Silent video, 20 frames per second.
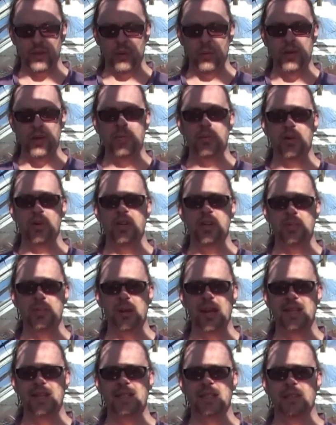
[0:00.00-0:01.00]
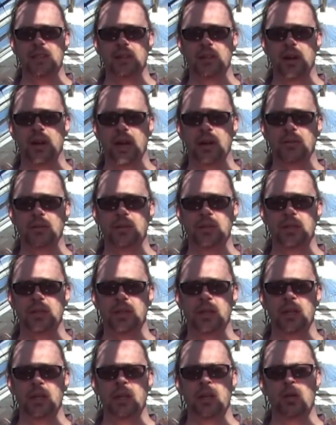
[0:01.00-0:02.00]
when you put in your plant in the ground,
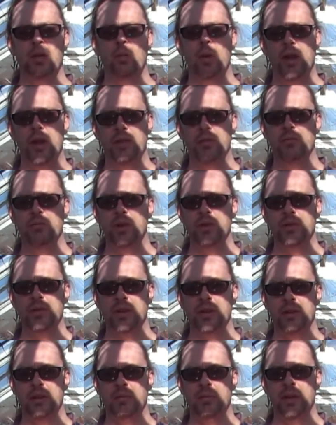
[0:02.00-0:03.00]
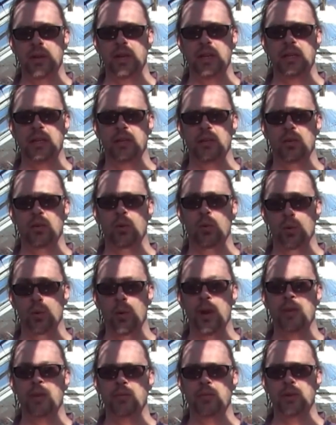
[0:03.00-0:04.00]
where the roots are going to be, or
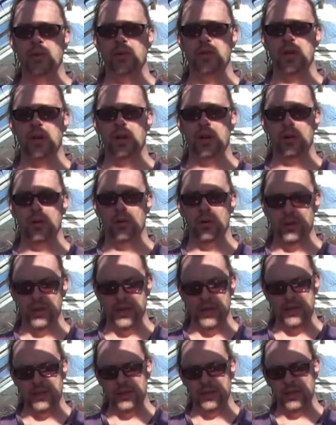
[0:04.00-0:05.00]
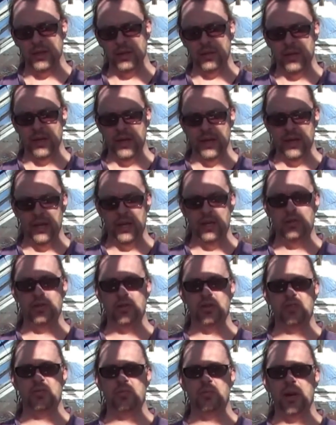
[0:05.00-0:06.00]
where the roots are, all you need to do is
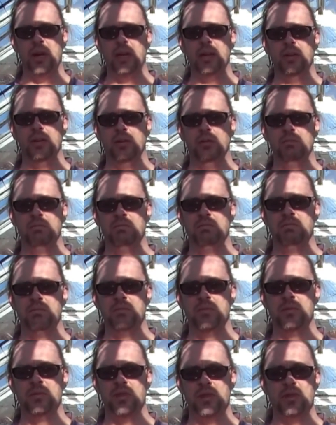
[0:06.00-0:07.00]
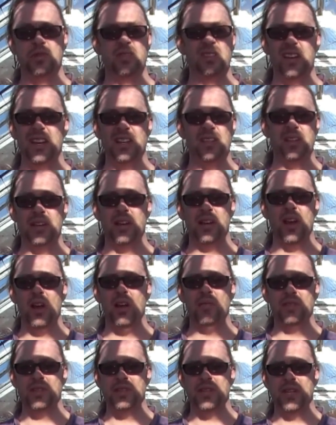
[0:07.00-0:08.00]
just sprinkle, just literally
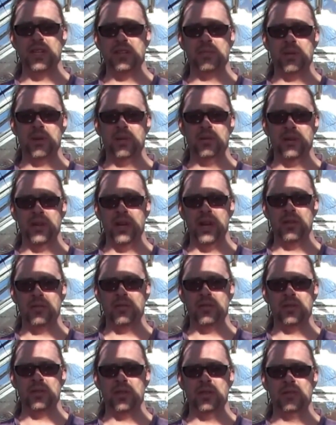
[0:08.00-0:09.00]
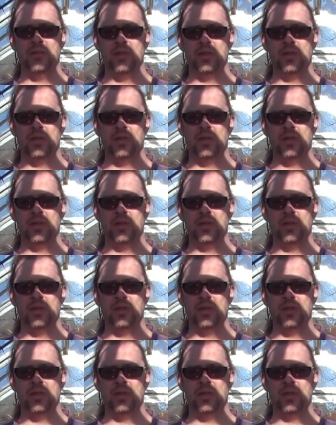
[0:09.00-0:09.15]
half a teaspoon, you know, just